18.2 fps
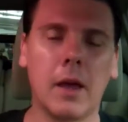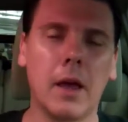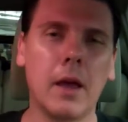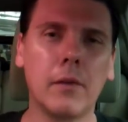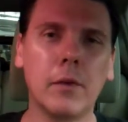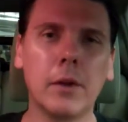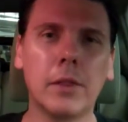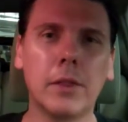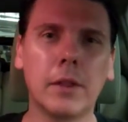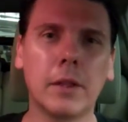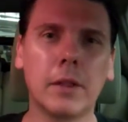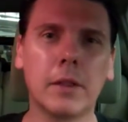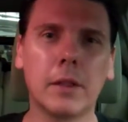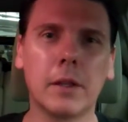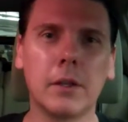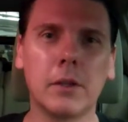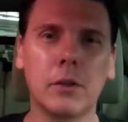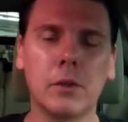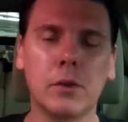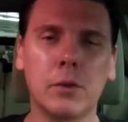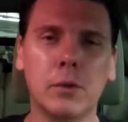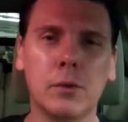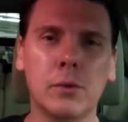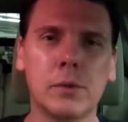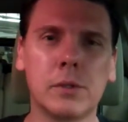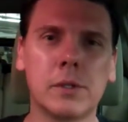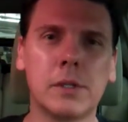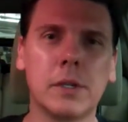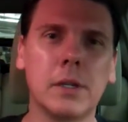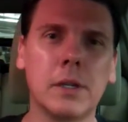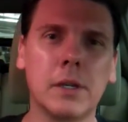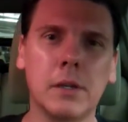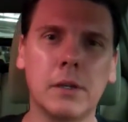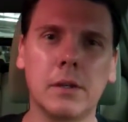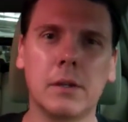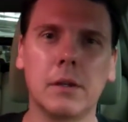Everything that you
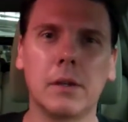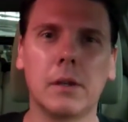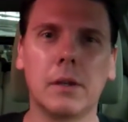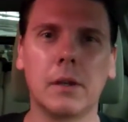see